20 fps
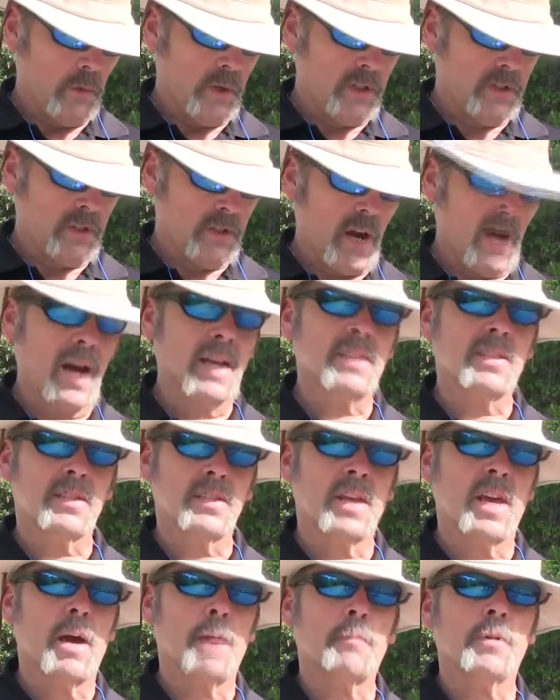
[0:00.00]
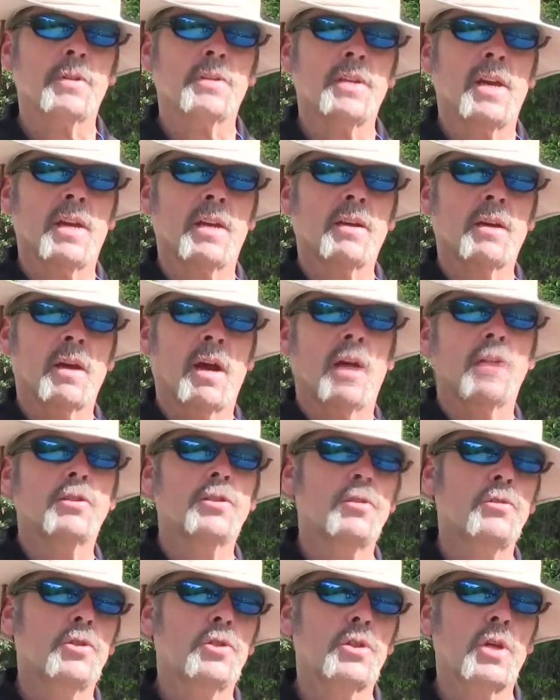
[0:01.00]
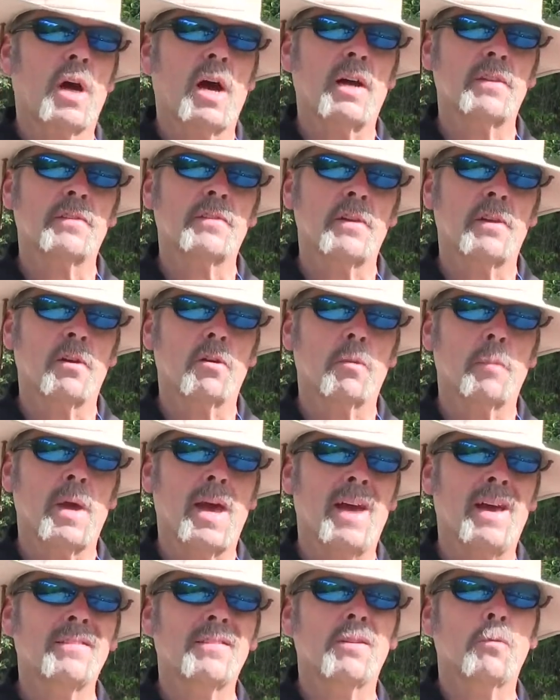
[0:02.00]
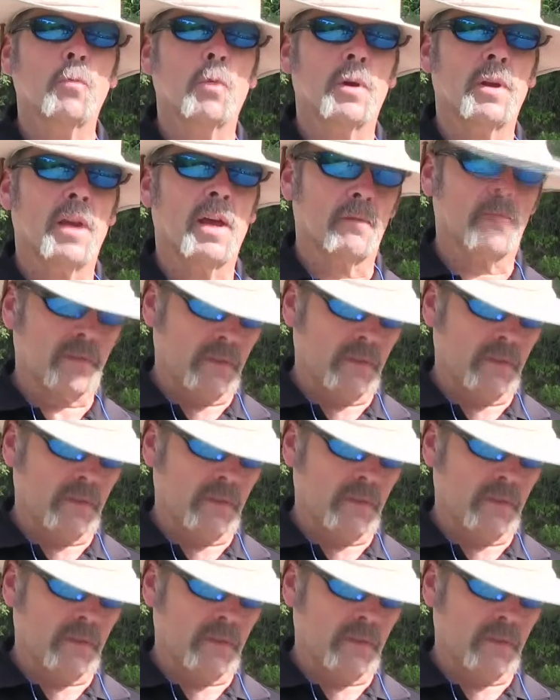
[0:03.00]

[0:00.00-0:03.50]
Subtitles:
We sidestep and take 2 shots, center of mass, in 1.5